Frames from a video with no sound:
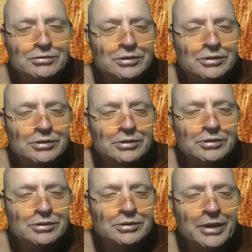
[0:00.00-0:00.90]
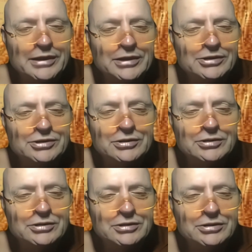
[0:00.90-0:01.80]
the more you practice
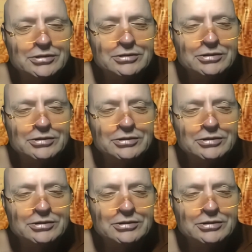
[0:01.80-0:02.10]
the, the,